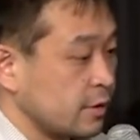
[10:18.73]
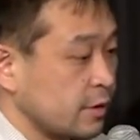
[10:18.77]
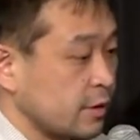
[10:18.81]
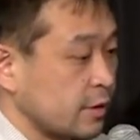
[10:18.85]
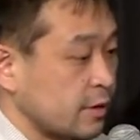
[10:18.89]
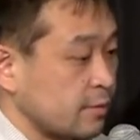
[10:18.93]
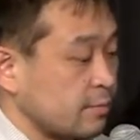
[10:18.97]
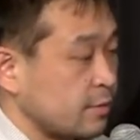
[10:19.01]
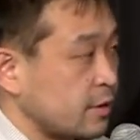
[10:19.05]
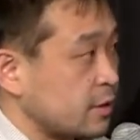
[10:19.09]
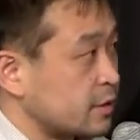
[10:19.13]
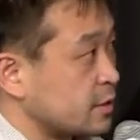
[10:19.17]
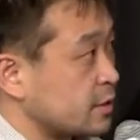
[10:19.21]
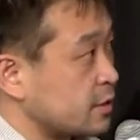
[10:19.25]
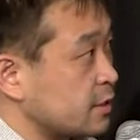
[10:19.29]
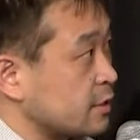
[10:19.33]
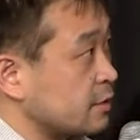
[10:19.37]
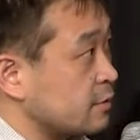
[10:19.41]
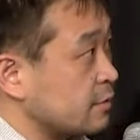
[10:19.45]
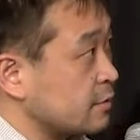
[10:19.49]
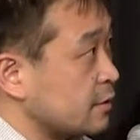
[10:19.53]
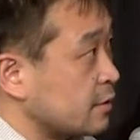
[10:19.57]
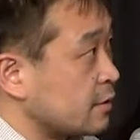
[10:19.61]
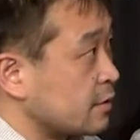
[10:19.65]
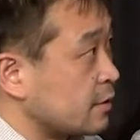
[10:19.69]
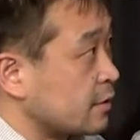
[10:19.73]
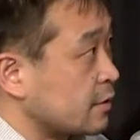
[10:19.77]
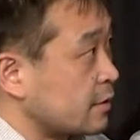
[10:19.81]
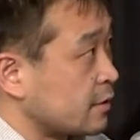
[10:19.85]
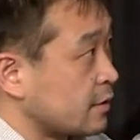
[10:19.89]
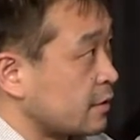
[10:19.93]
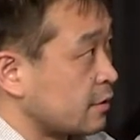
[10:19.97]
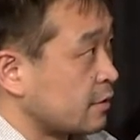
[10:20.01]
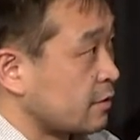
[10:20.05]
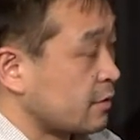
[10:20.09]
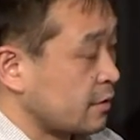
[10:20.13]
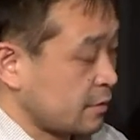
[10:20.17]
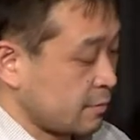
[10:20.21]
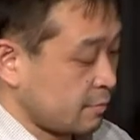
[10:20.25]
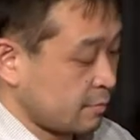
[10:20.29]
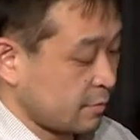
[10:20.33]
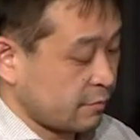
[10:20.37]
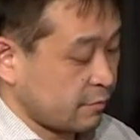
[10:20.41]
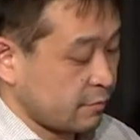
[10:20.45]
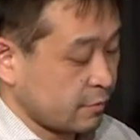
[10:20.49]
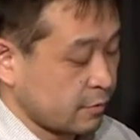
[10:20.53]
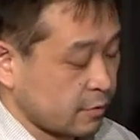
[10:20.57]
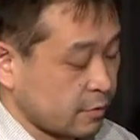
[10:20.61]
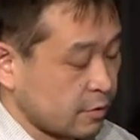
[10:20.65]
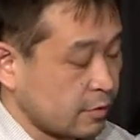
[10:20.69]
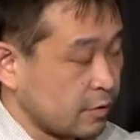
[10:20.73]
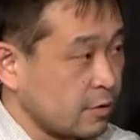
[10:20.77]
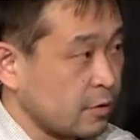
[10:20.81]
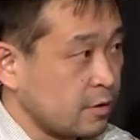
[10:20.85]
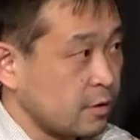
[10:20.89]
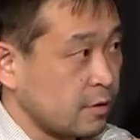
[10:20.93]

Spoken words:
MRTN, and I think before